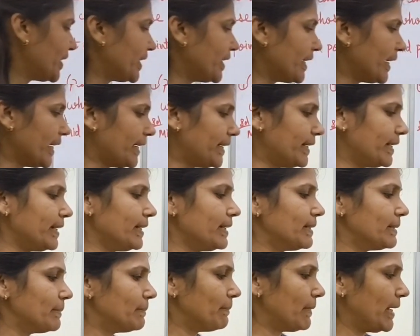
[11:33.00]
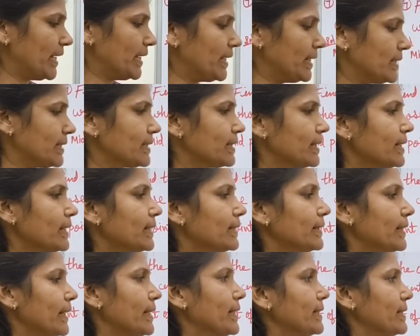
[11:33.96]
3 and minus
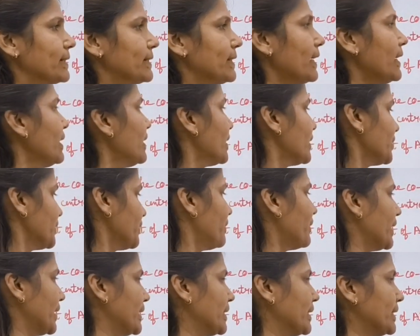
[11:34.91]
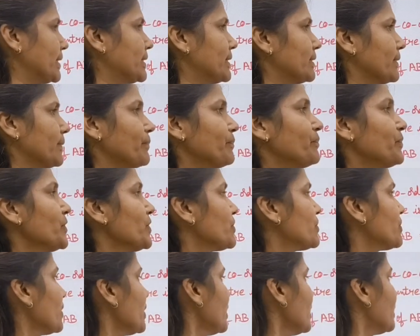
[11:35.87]
10 is the coordinates.
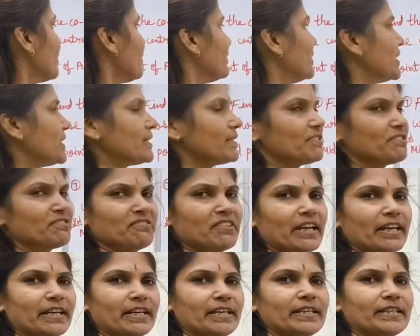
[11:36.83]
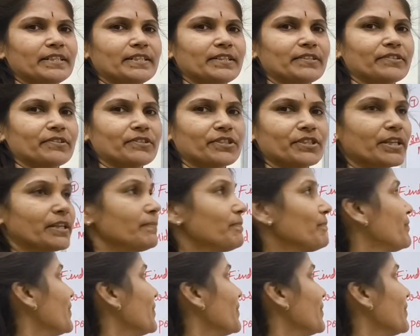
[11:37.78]
So this is very easy question,